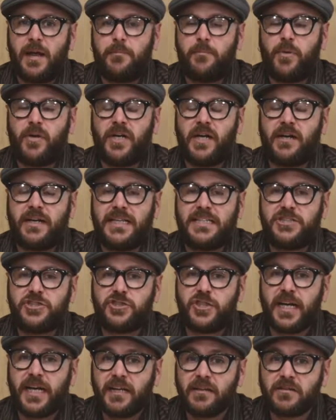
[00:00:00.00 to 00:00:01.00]
put out a
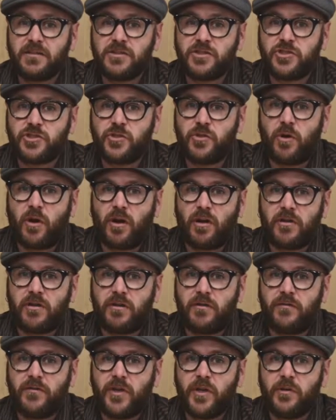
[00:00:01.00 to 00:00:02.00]
challenge to all
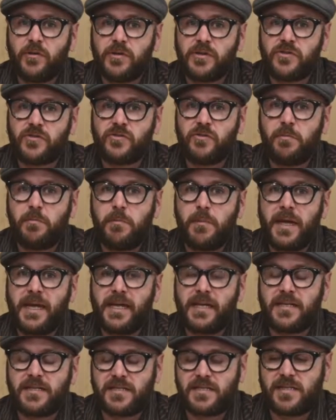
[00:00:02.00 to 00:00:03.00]
their viewers to
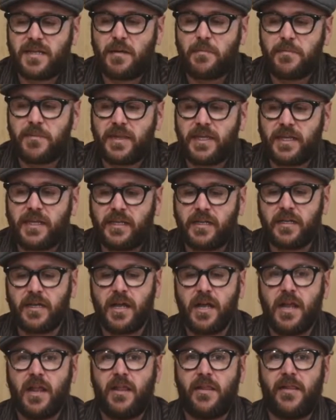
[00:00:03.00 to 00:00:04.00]
make something
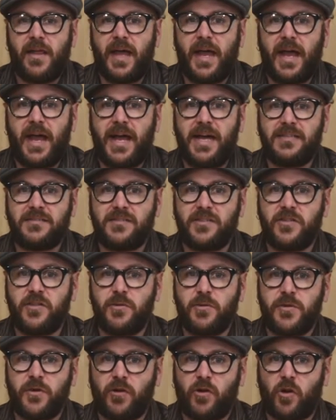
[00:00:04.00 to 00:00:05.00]
that has to
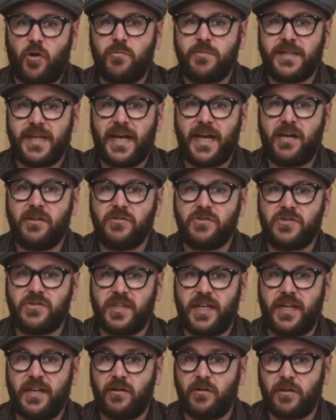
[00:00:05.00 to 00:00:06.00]
do with their hometown,
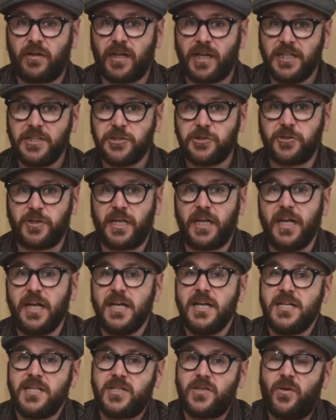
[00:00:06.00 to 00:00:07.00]
state, or country.
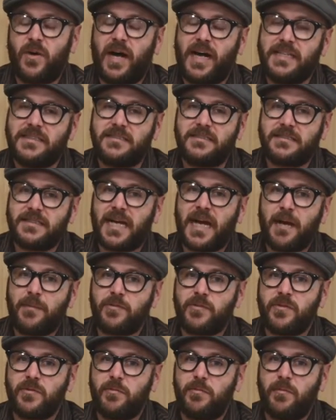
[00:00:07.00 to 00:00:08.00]
So I
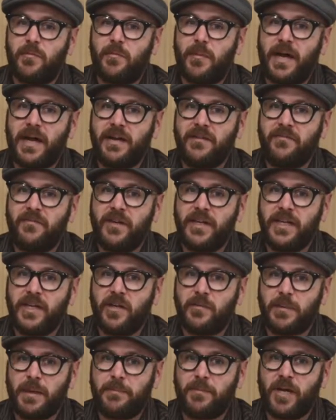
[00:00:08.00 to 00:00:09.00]
stopped my
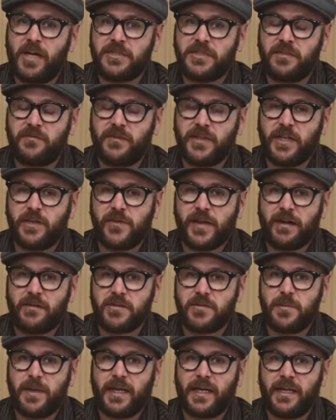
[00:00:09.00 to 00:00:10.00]
video, my project video that I
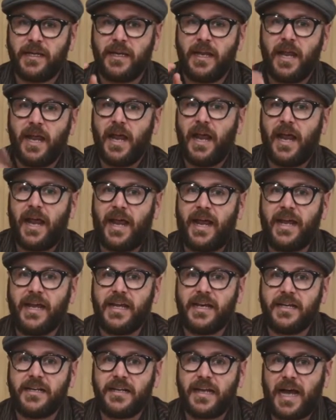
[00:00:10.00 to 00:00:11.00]
was making,
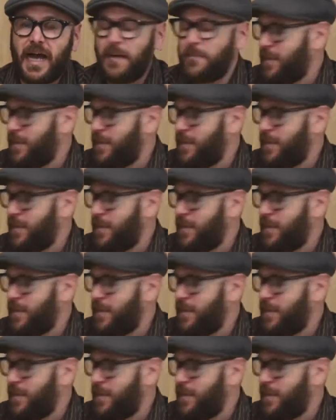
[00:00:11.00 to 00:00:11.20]
and I